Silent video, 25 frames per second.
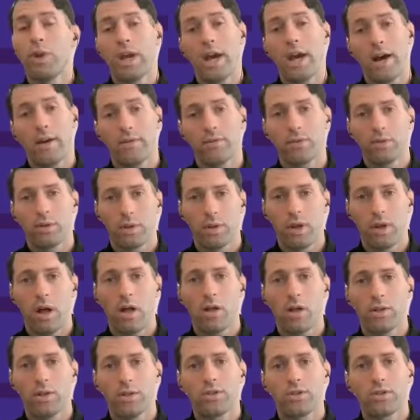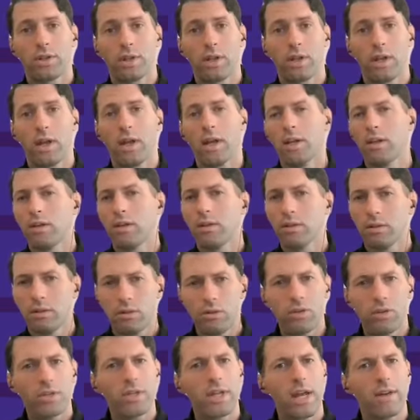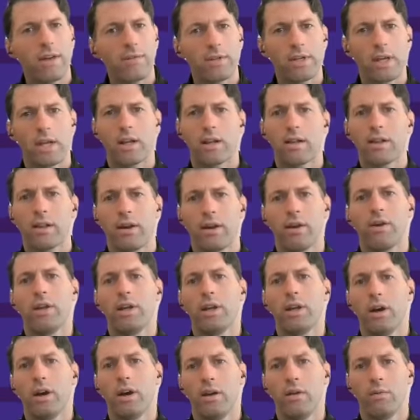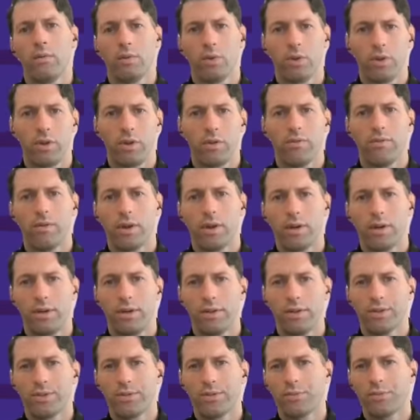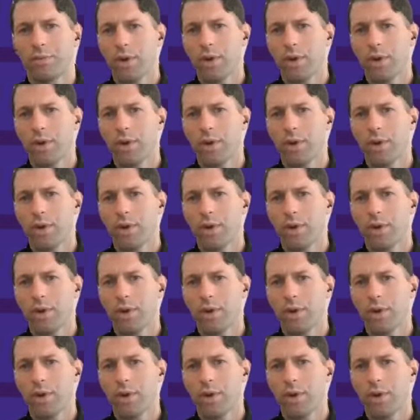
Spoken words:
we have to acknowledge, and you just have to get clarity on with your funders.